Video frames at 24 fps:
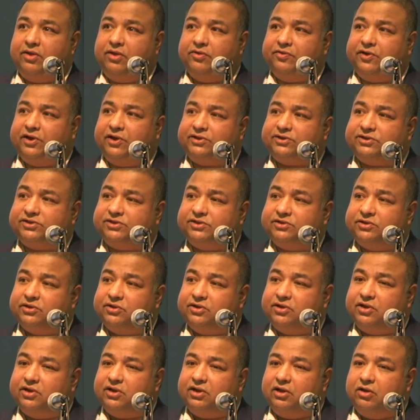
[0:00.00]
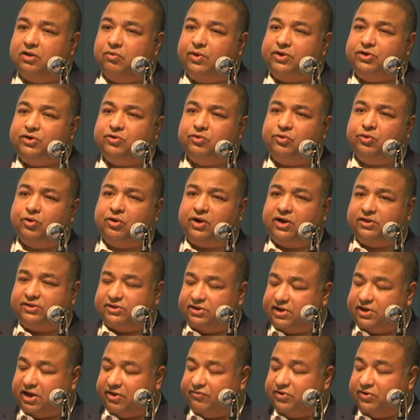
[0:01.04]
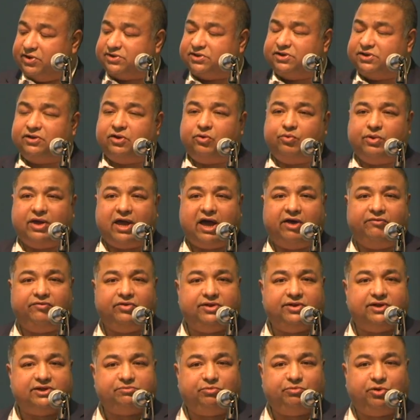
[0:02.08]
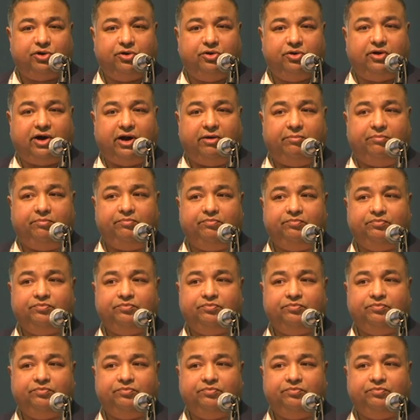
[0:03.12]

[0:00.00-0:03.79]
that when you look at the diversity that we have in this program,